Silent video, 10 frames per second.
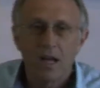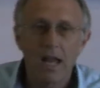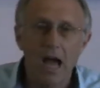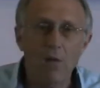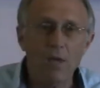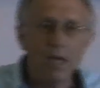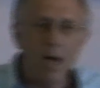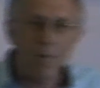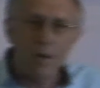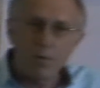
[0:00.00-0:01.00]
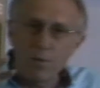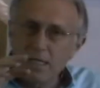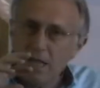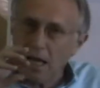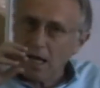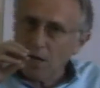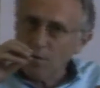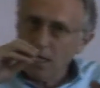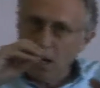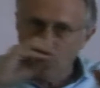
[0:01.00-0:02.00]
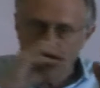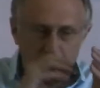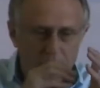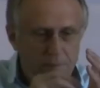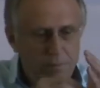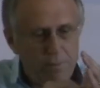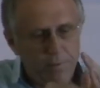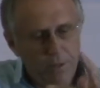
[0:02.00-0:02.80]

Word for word: Now we come and we dig and we go to the,